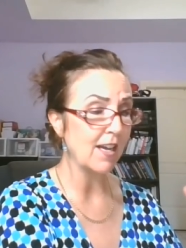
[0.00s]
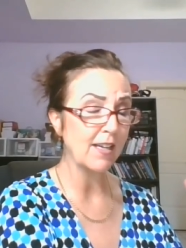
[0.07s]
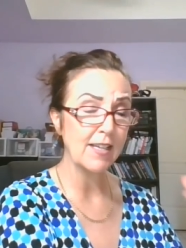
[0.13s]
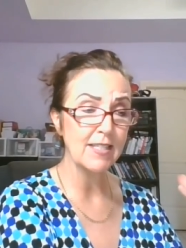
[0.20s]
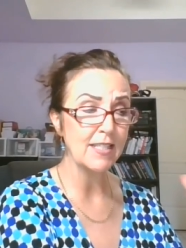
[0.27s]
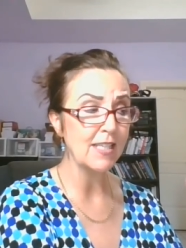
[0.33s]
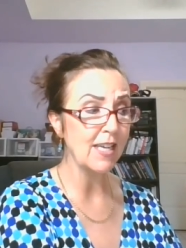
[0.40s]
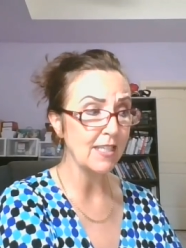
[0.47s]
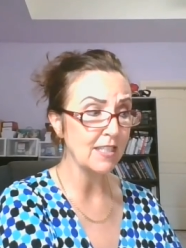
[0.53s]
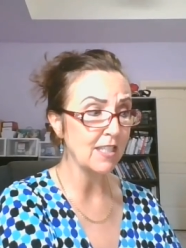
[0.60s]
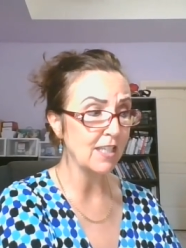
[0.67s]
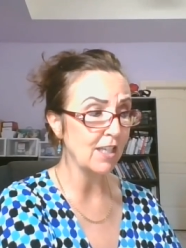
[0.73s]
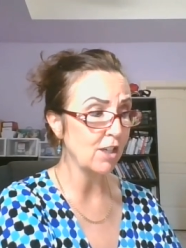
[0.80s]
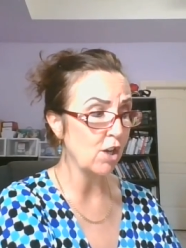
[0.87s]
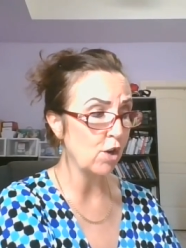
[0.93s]
I guess he has to
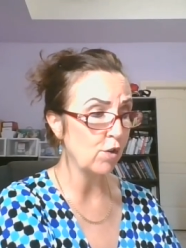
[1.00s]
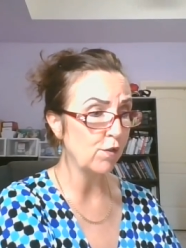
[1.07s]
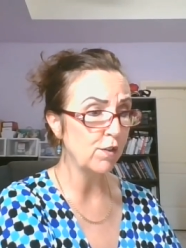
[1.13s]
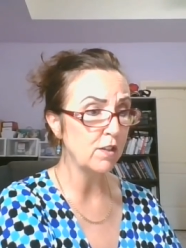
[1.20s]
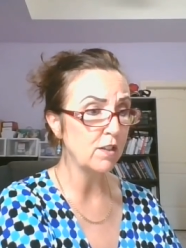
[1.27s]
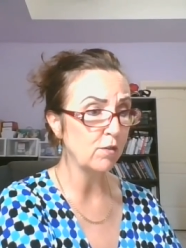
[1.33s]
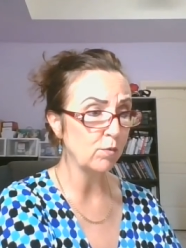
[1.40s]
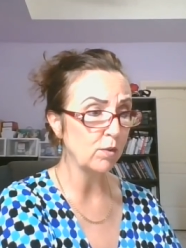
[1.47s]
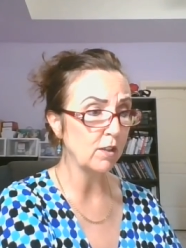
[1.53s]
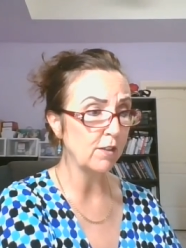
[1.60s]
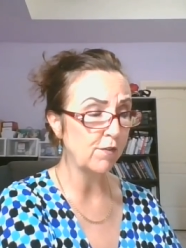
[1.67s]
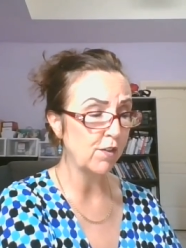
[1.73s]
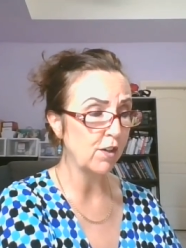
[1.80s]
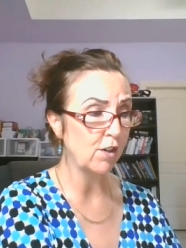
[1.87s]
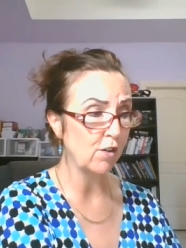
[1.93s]
get COVID to really
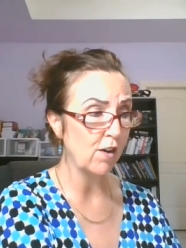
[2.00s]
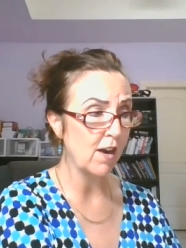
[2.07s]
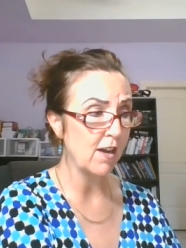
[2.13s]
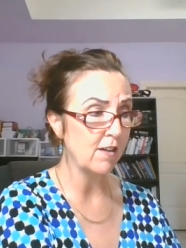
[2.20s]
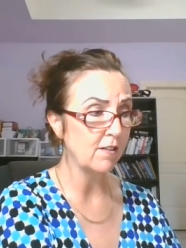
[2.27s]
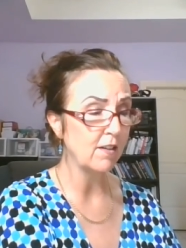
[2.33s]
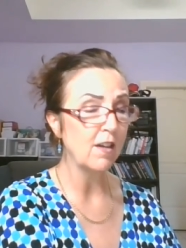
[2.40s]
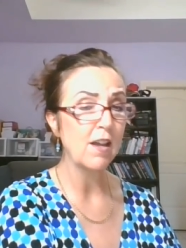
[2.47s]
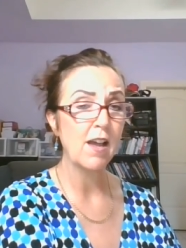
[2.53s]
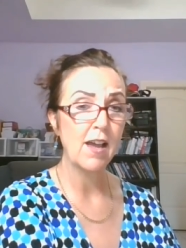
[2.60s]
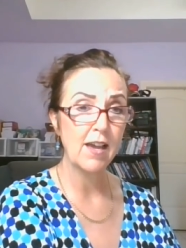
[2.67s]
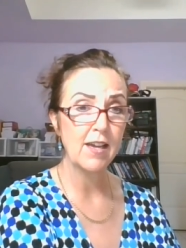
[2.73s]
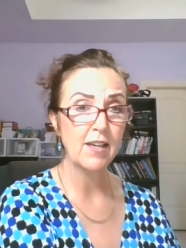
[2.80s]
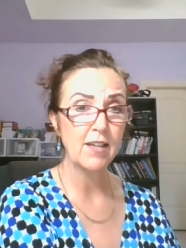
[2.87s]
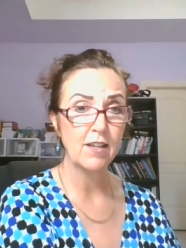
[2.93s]
figure out,
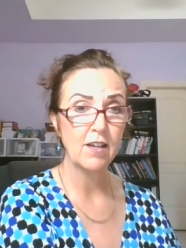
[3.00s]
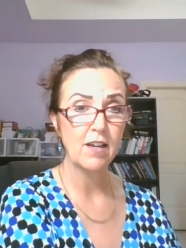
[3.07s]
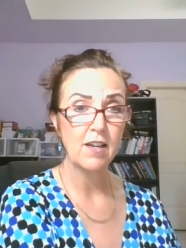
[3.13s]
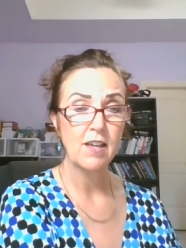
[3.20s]
hey,